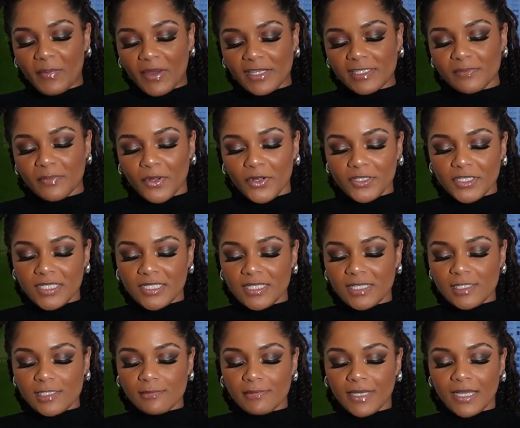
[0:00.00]
best
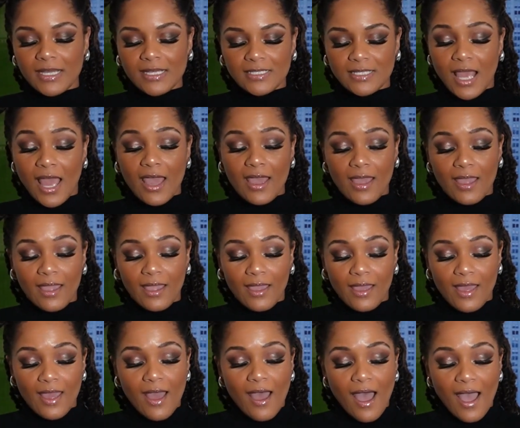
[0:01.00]
purchases because I,
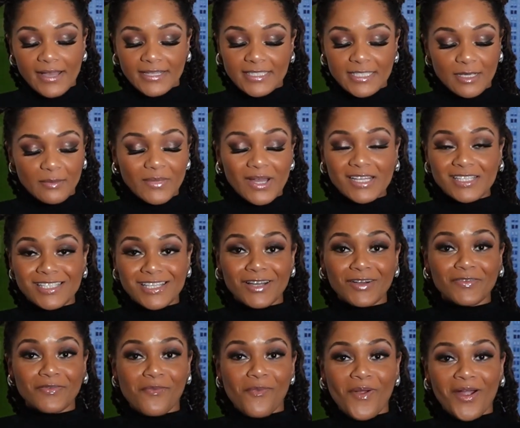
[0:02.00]
I see
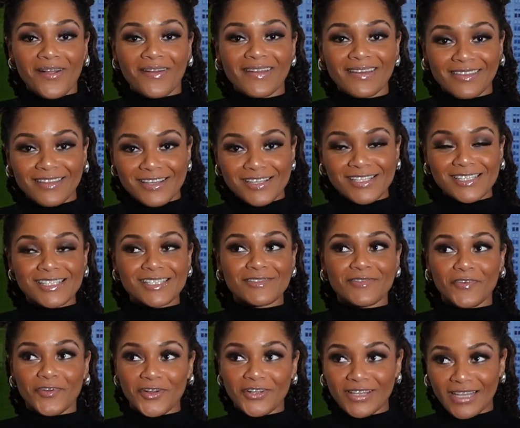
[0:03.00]
myself wearing this
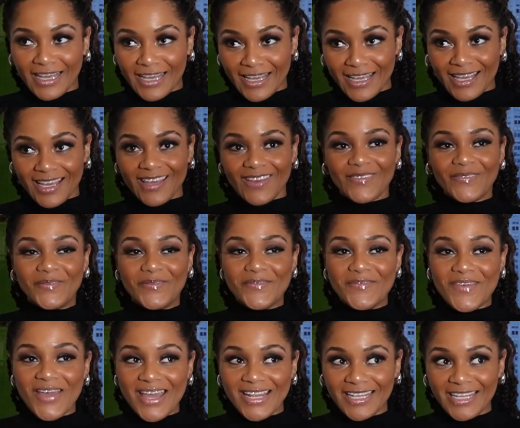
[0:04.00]
for like
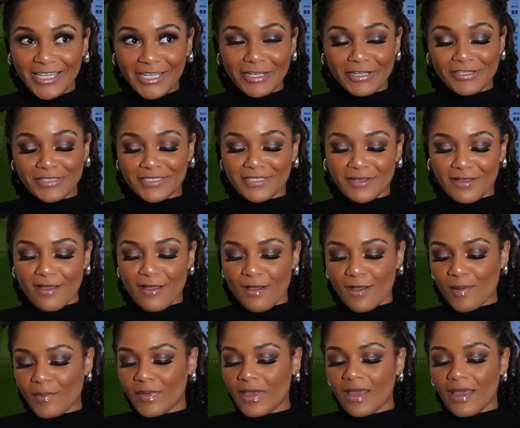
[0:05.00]
many years to
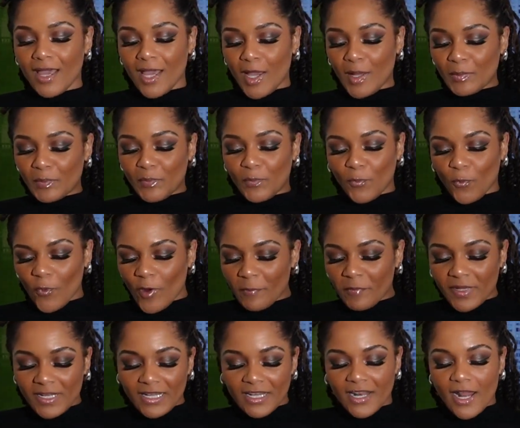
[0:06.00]
come and
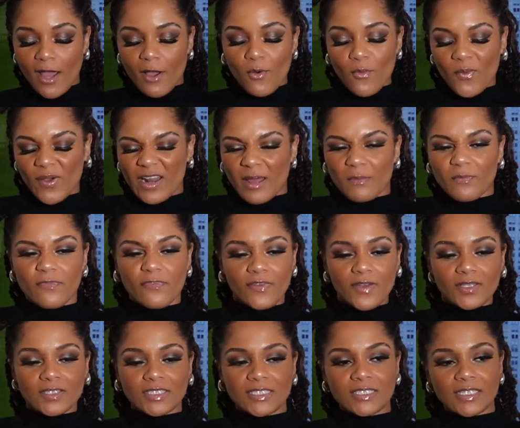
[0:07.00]
whipping it out when I'm
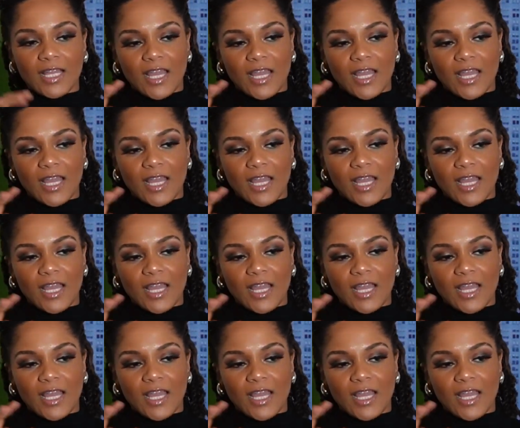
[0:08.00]
feeling